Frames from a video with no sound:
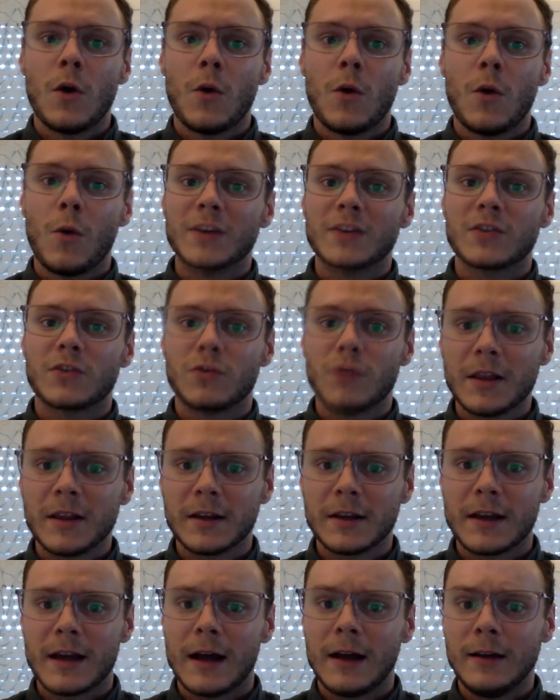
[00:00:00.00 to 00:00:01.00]
what
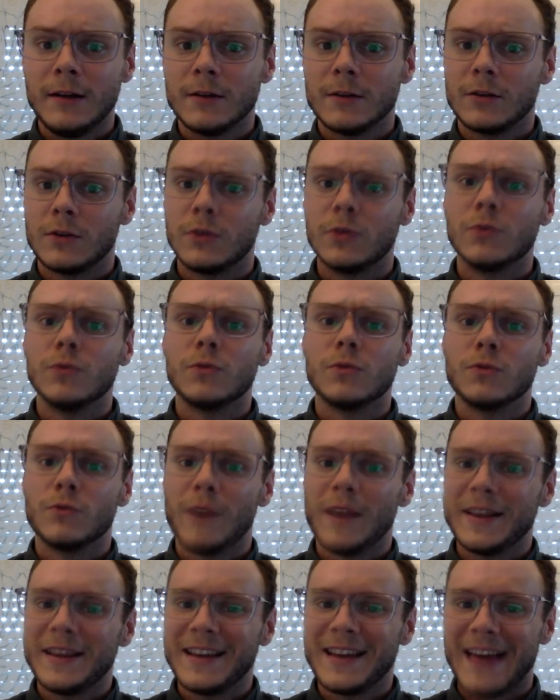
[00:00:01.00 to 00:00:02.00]
criteria do
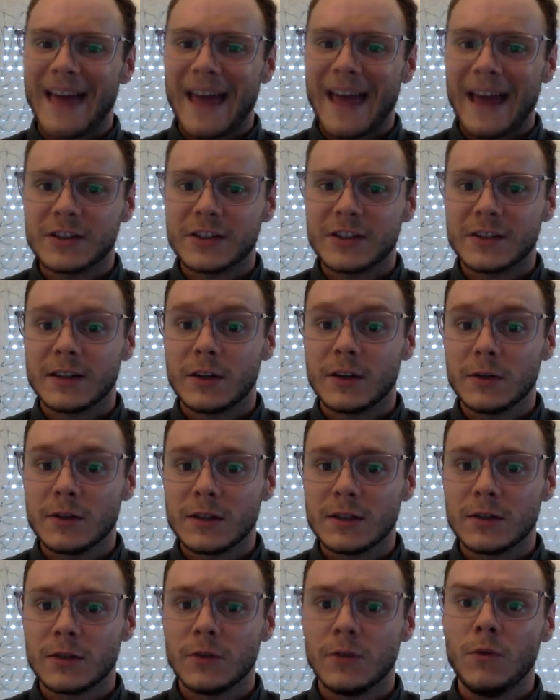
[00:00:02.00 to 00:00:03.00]
rating agencies
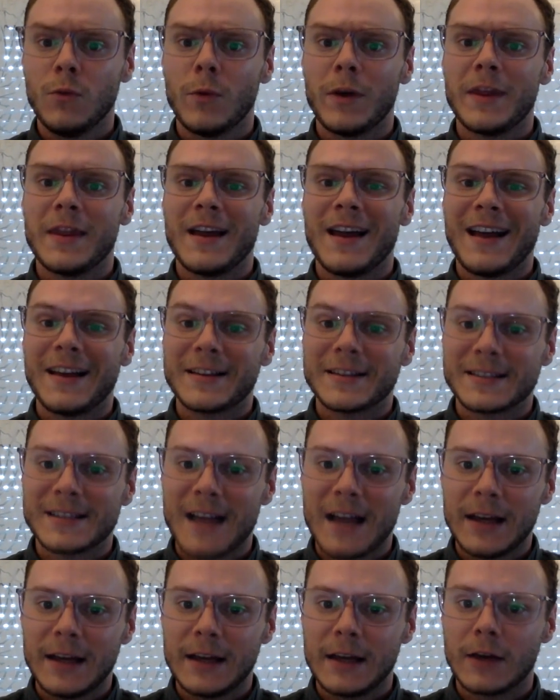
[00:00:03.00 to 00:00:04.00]
consider when
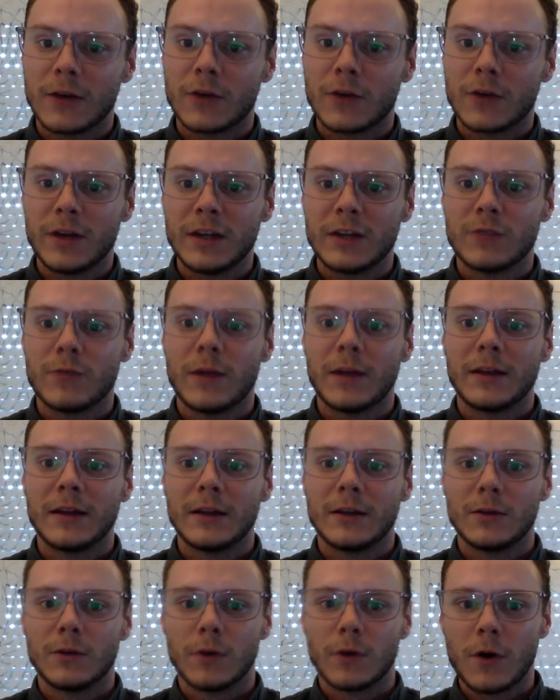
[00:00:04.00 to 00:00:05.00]
assigning a credit
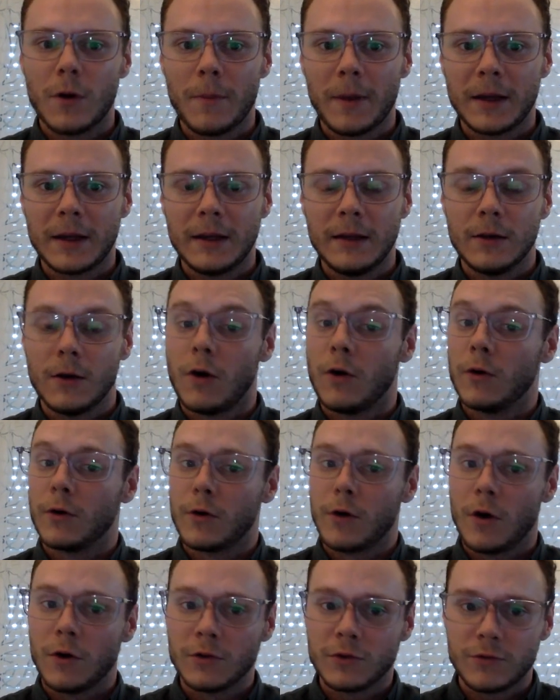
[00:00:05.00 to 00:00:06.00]
rating to a company or
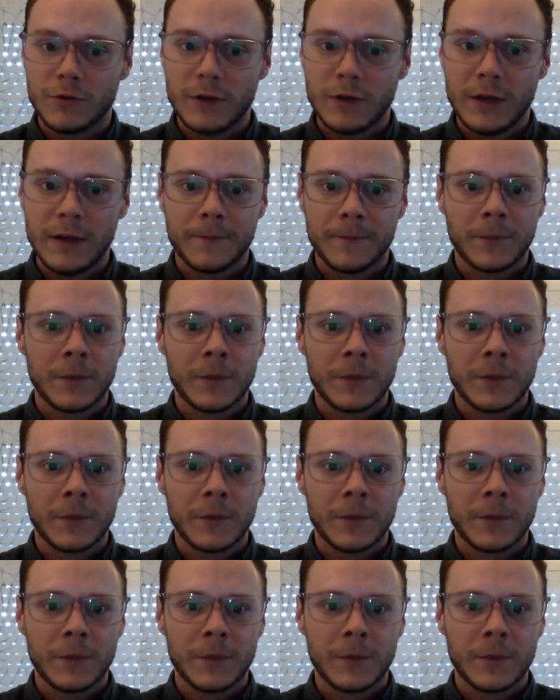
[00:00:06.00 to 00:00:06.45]
a country,